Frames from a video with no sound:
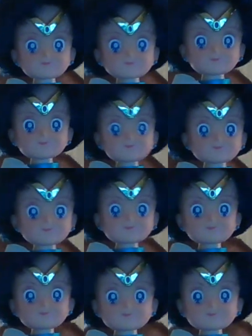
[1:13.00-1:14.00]
Now,
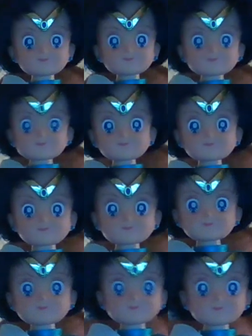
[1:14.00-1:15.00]
why we made
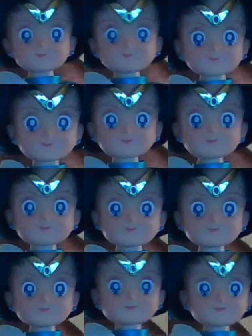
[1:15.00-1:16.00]
so many
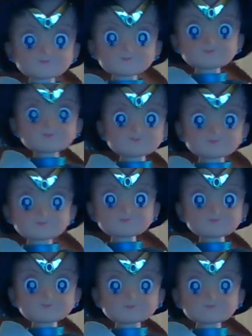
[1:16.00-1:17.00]
movies,
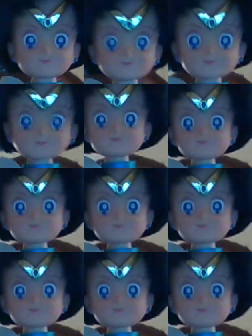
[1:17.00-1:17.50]
uh,